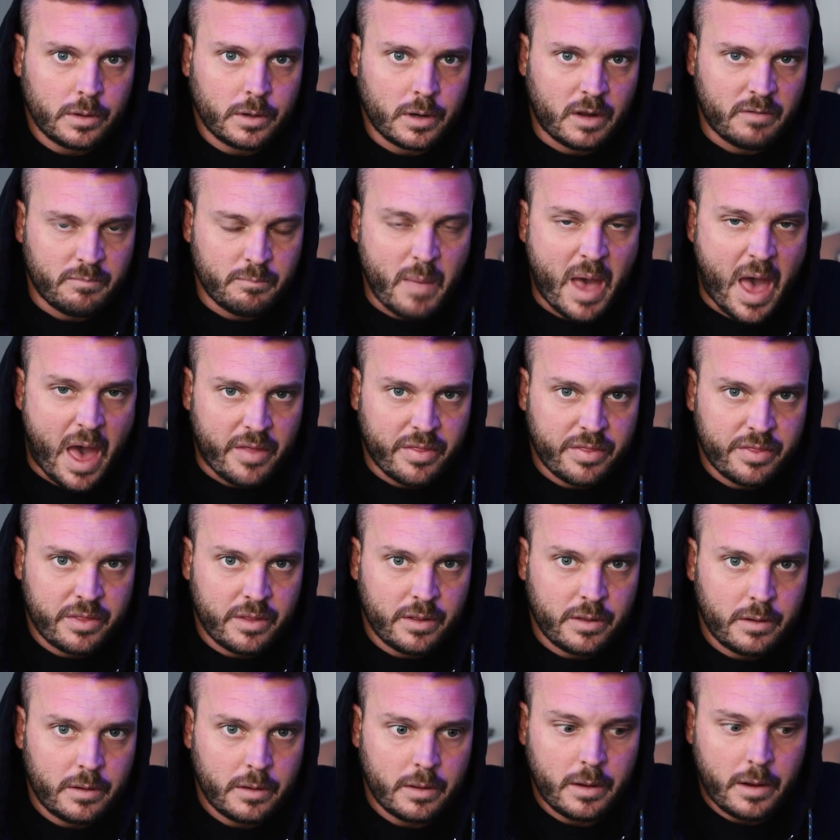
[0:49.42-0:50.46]
of meth.
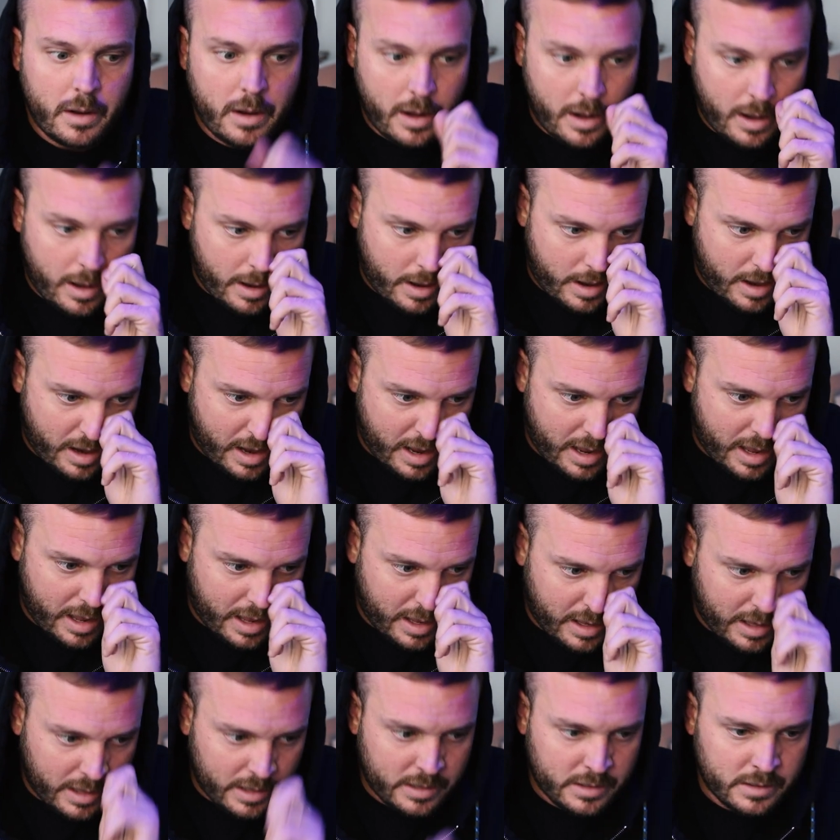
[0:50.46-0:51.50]

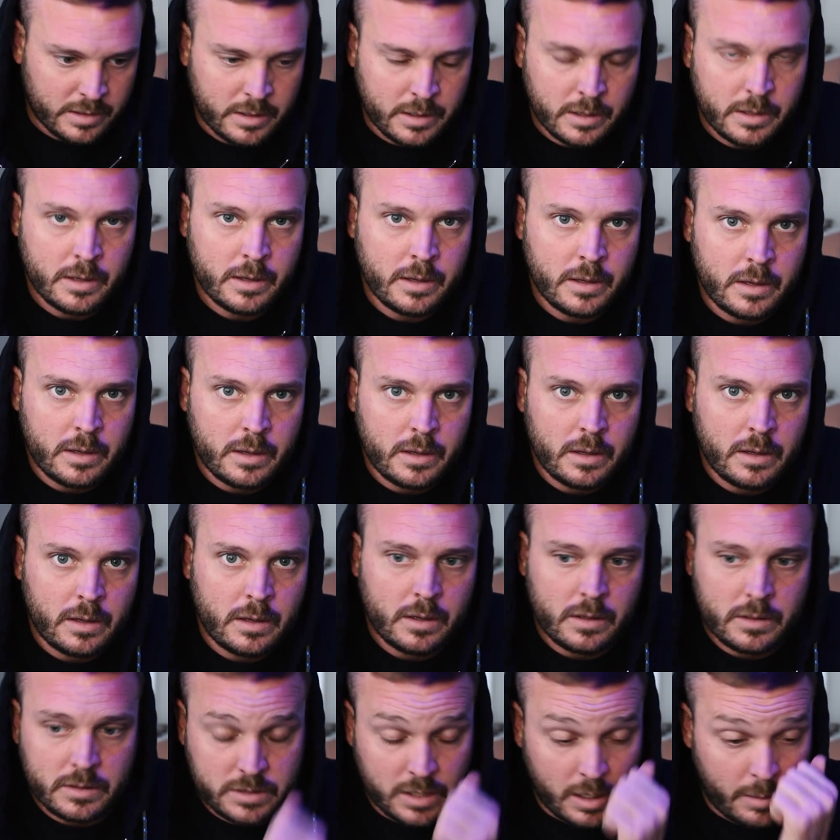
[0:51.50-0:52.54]
And
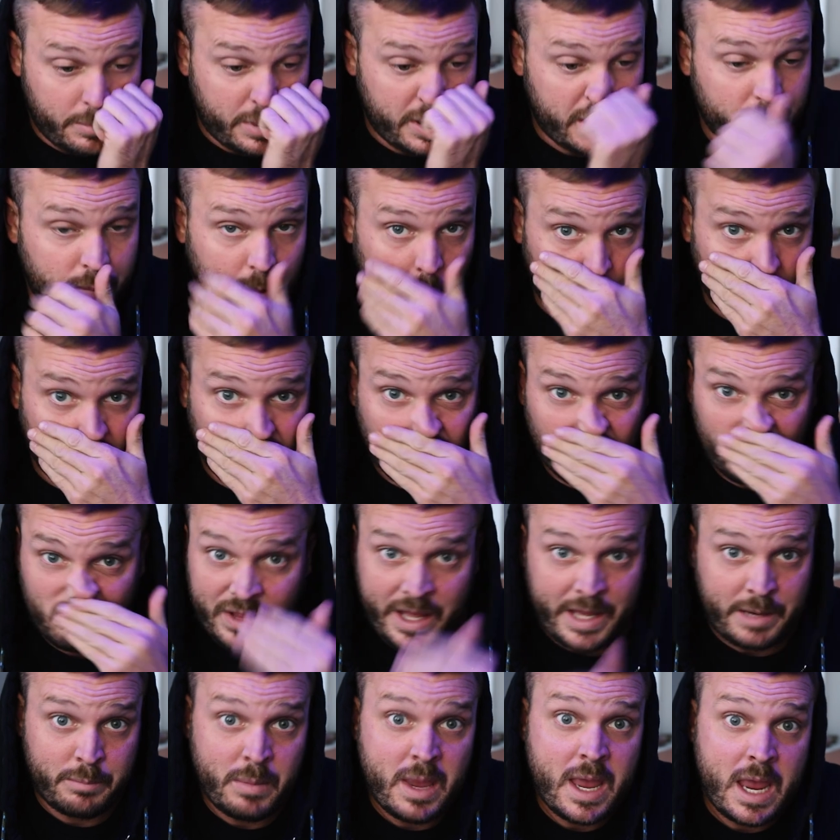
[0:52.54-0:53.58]
some people,
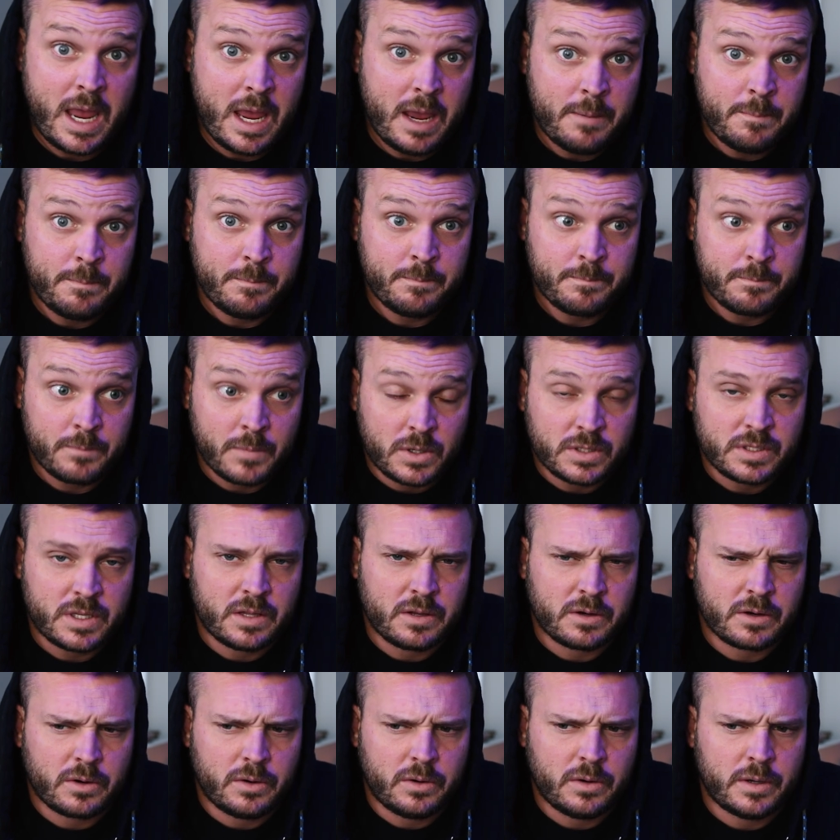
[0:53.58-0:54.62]
like me, are sitting
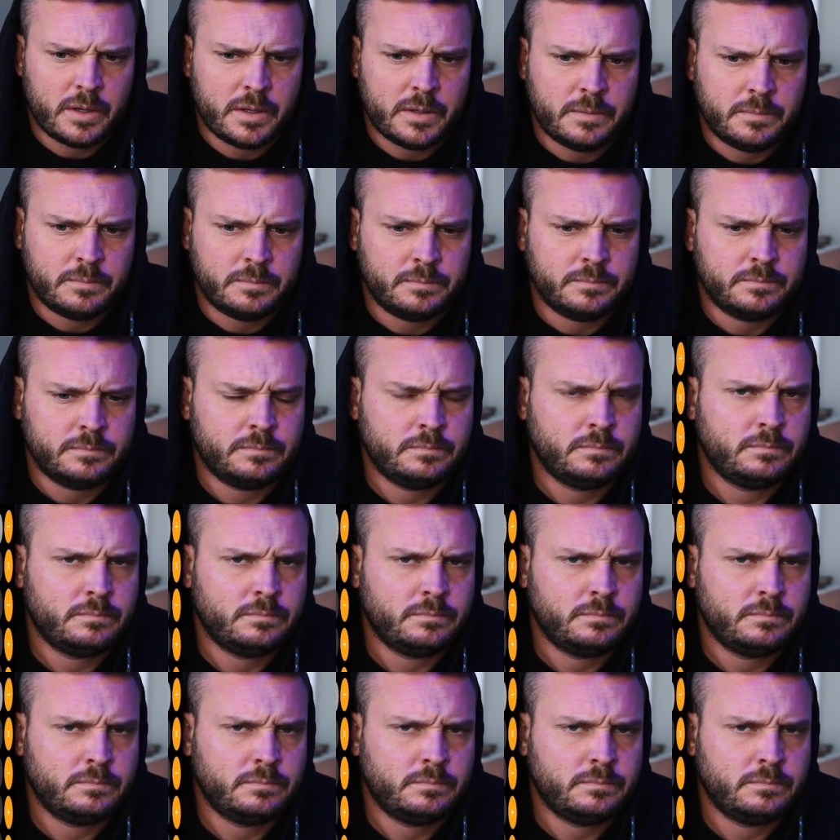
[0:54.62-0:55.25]
there going,